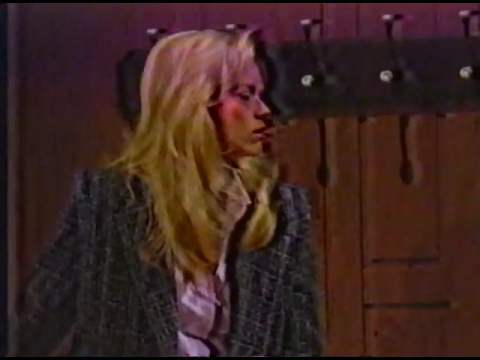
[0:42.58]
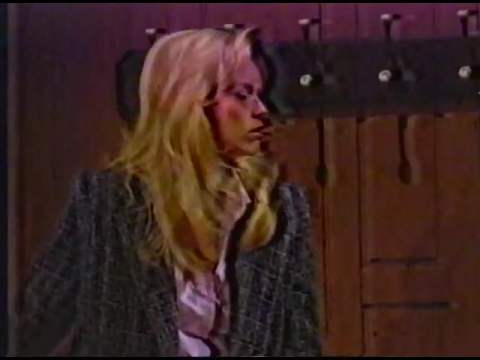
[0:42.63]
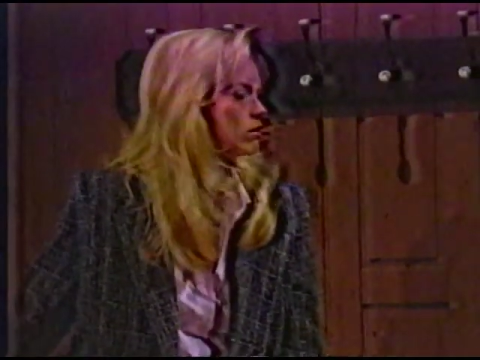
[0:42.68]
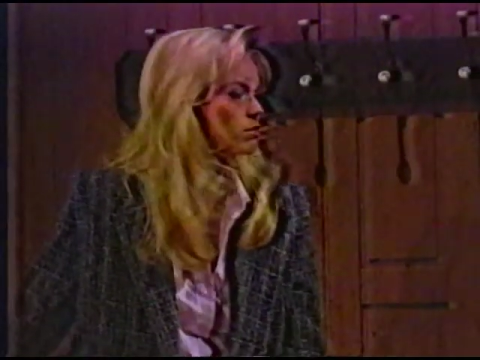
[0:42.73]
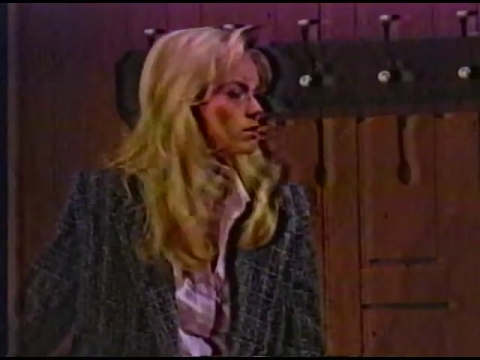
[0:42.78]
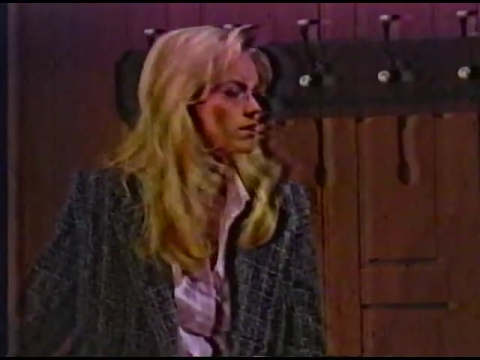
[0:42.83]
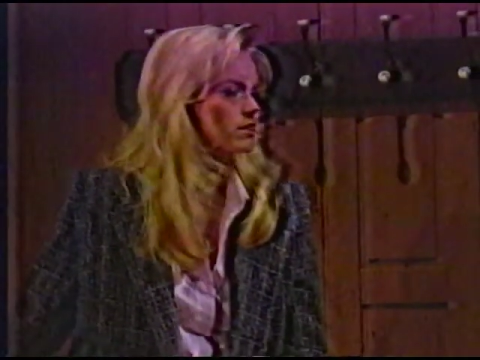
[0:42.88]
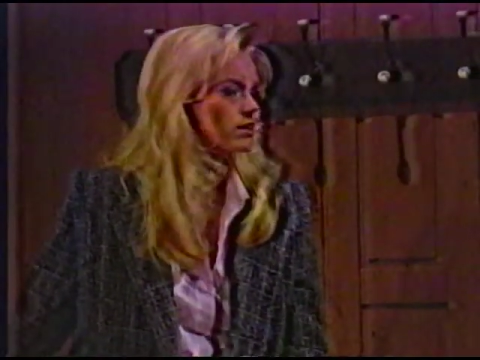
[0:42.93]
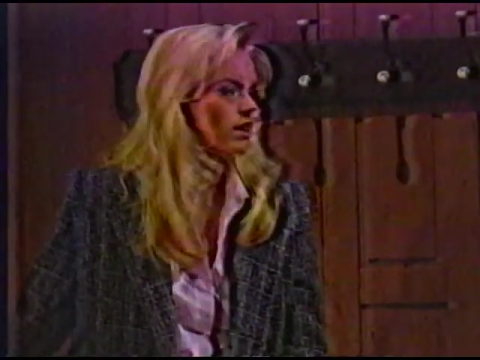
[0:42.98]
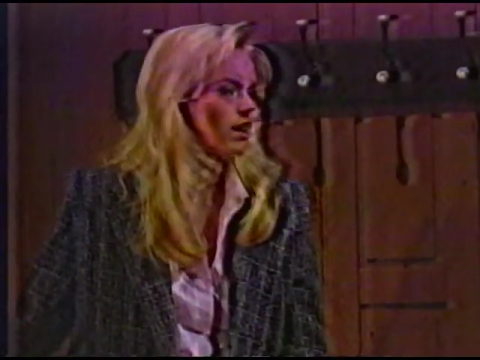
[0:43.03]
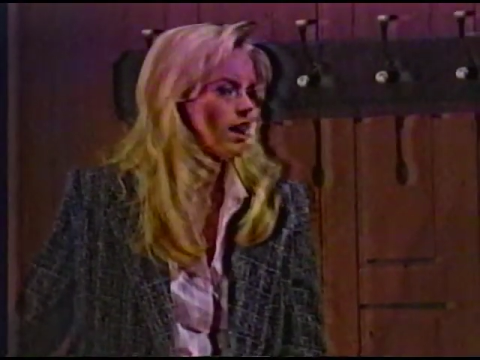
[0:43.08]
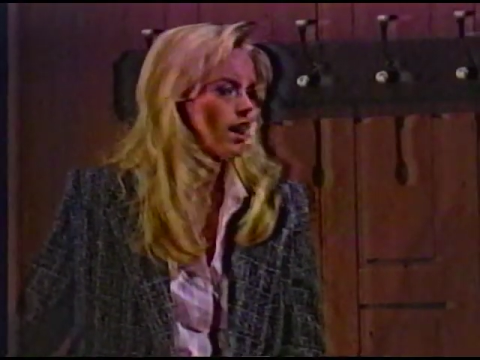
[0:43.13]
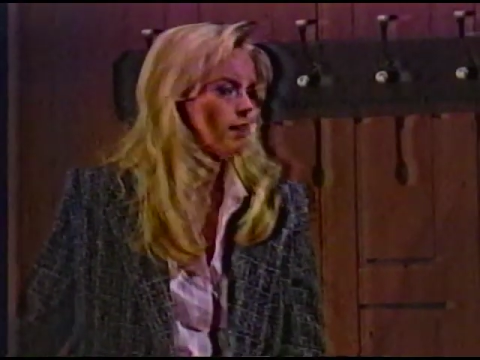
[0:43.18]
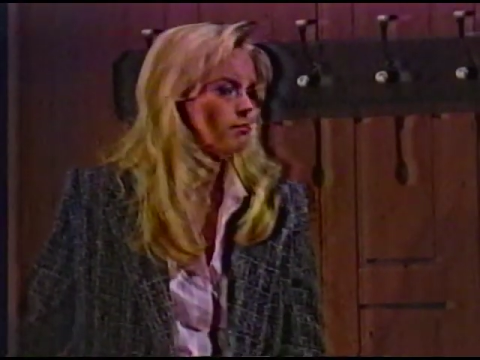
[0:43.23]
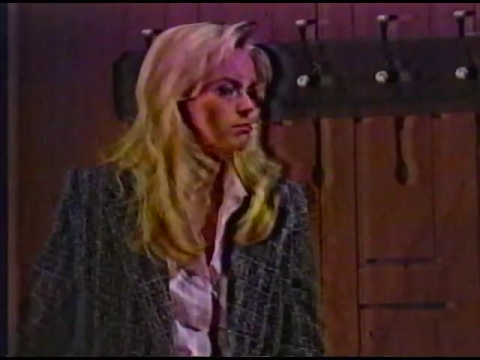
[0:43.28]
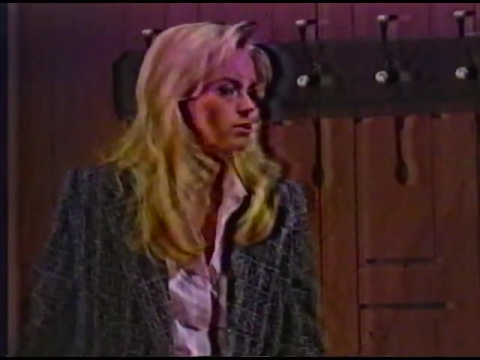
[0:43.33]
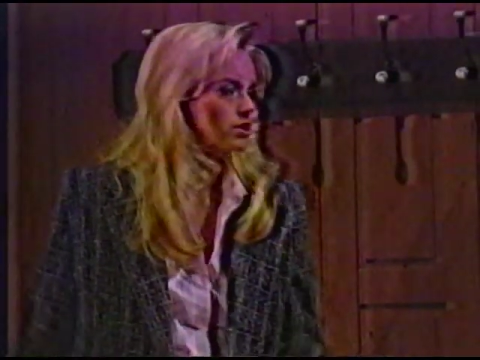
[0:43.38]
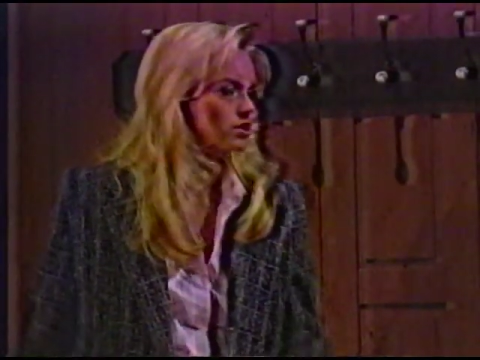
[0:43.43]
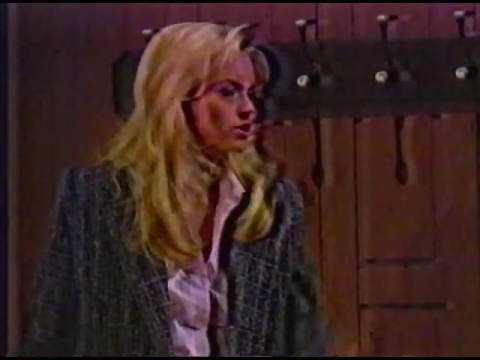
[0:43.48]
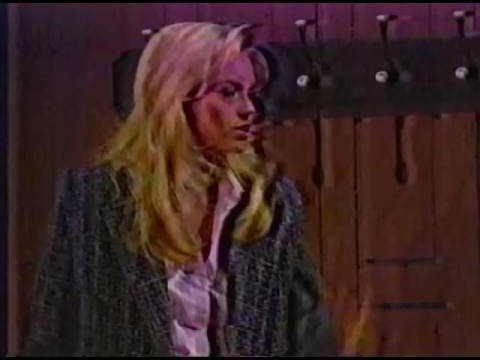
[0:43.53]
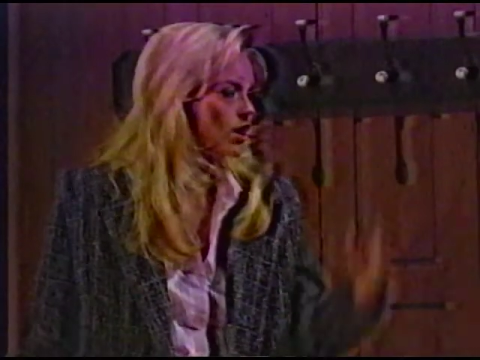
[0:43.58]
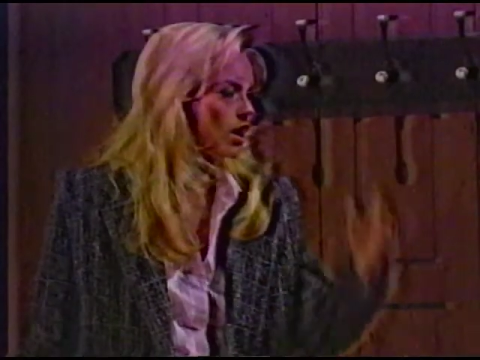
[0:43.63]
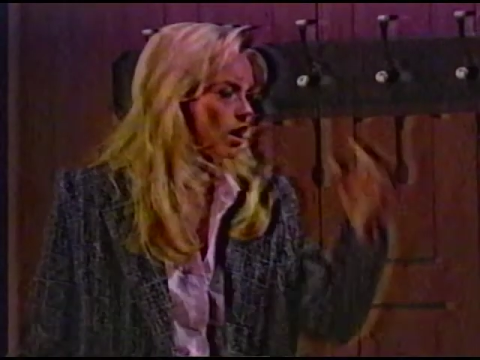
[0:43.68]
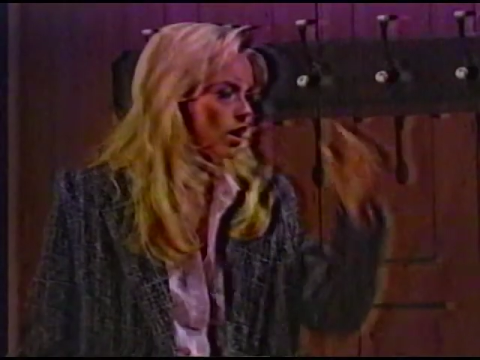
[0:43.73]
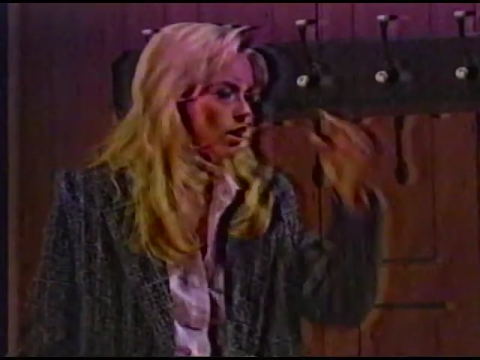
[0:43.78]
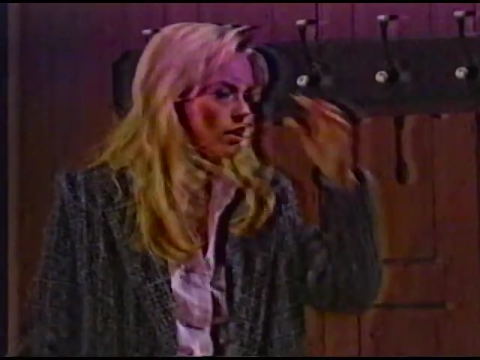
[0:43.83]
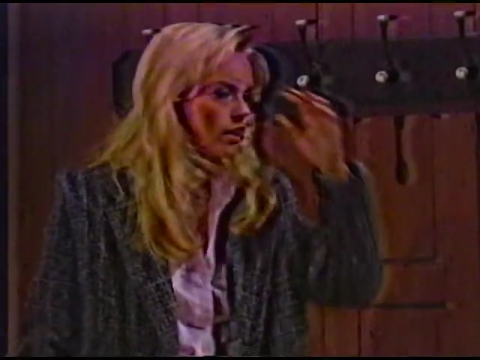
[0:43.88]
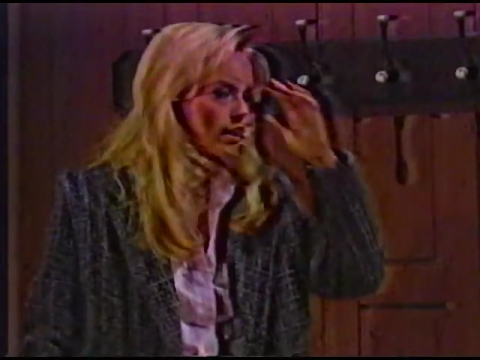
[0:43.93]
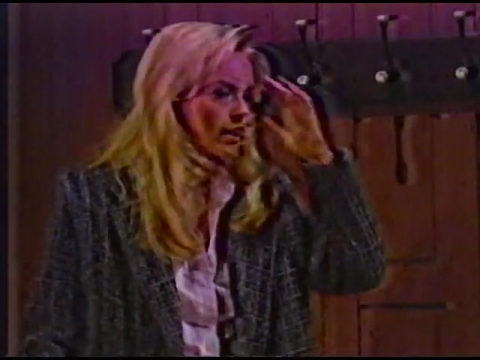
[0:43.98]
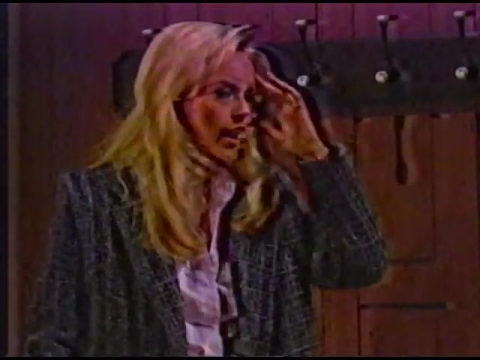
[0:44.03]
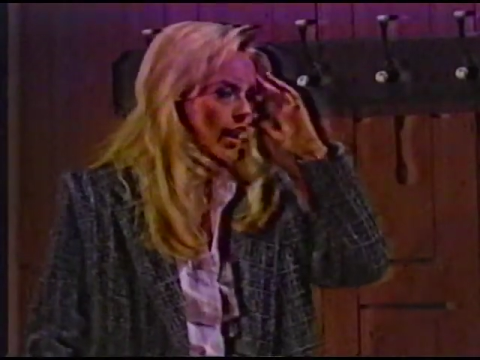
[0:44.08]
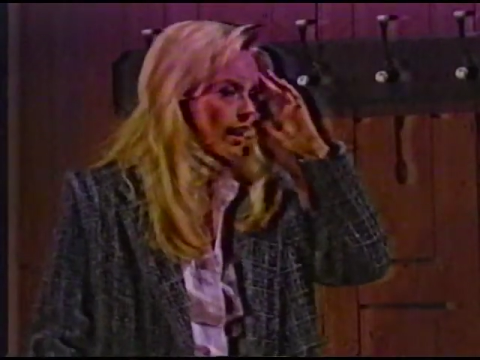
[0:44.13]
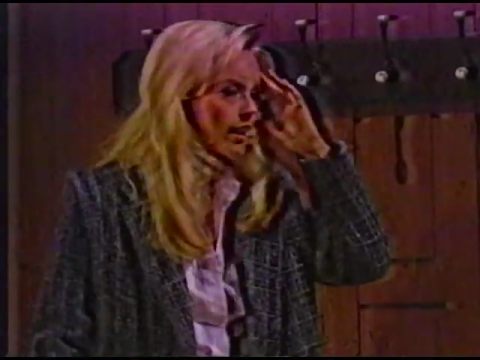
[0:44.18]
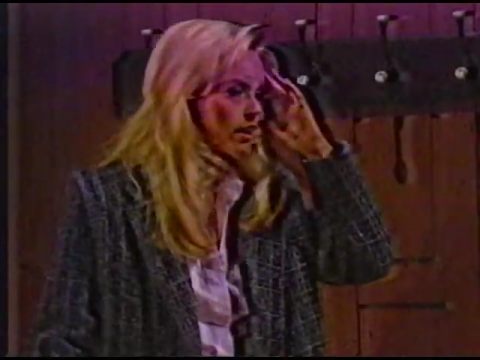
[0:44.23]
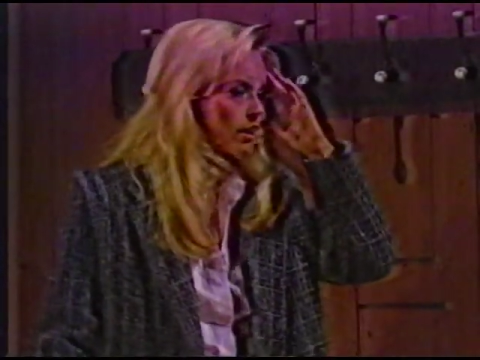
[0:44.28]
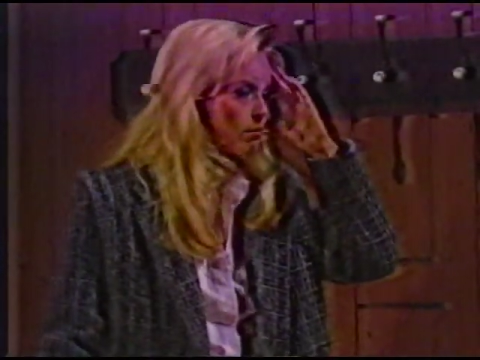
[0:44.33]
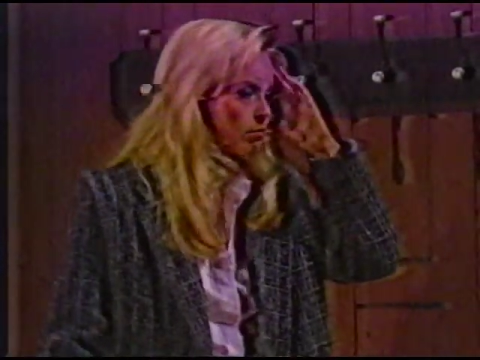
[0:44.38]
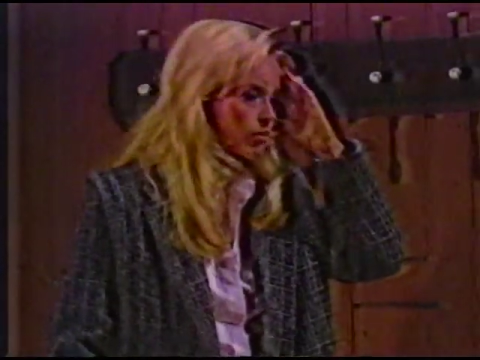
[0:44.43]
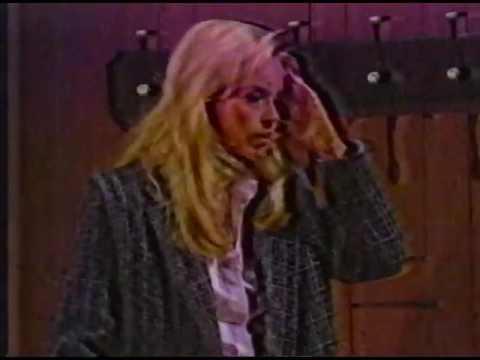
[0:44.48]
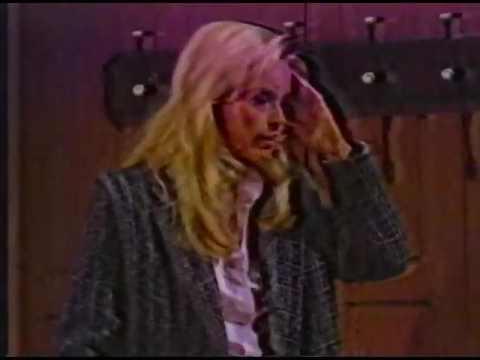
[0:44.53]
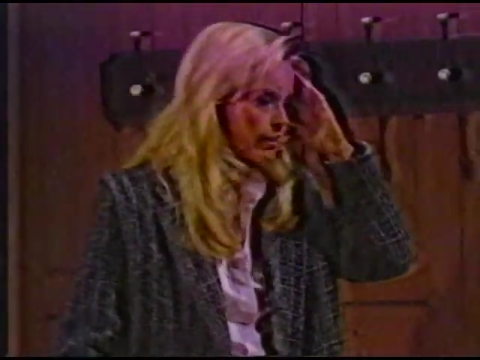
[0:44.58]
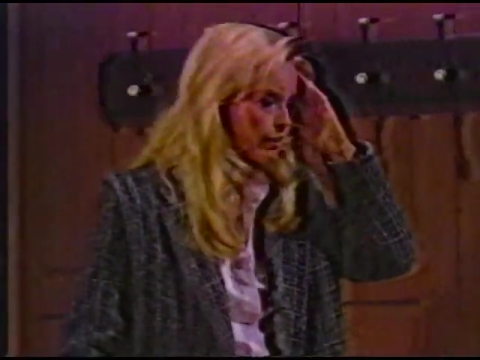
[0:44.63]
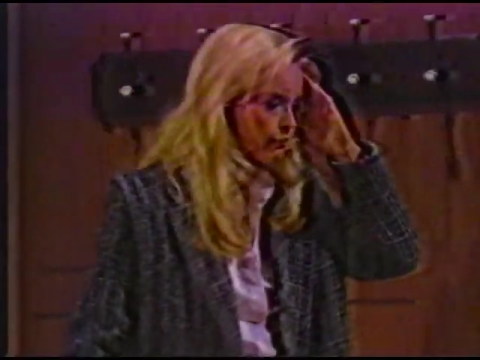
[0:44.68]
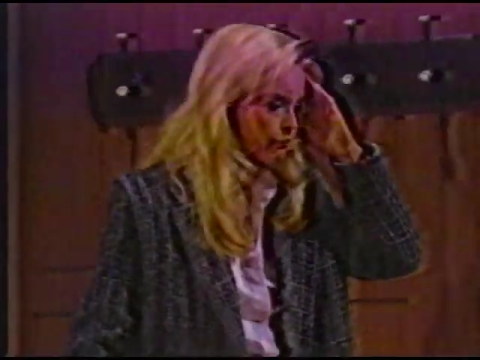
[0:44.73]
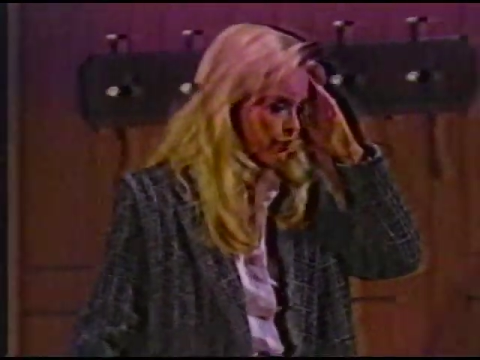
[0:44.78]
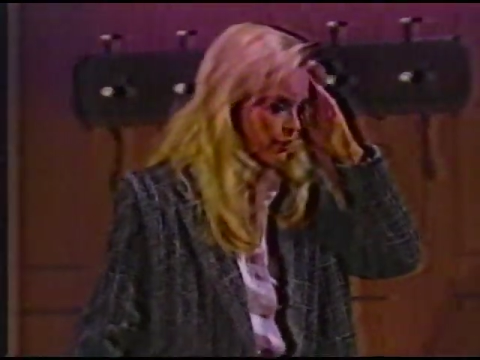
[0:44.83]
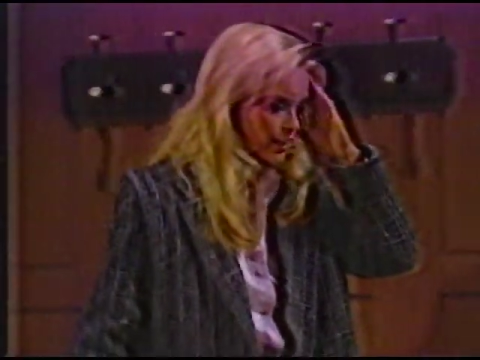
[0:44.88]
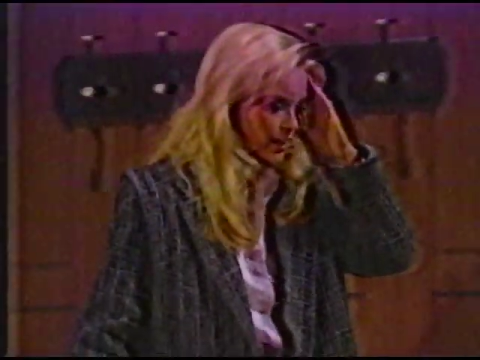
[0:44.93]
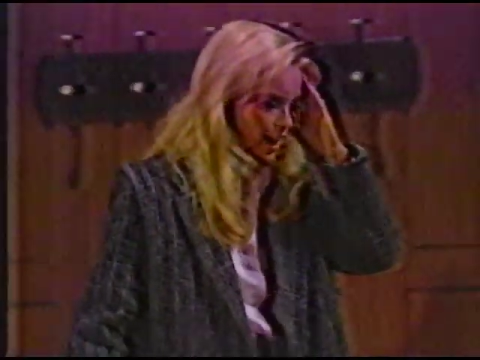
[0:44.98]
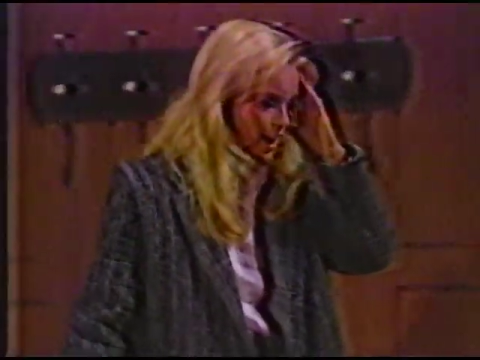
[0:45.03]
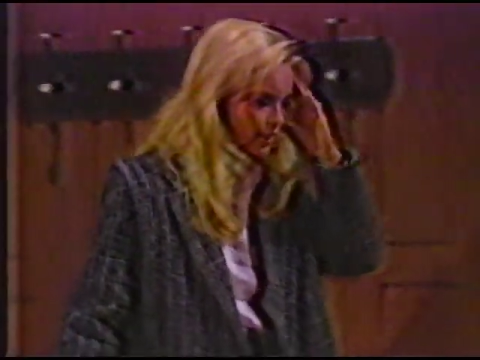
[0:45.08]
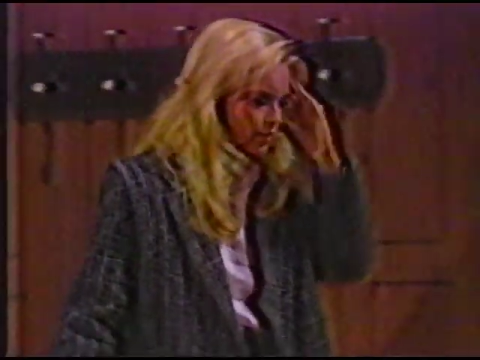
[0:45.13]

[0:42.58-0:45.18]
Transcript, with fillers: Larissa, I'm sorry. I had completely forgotten.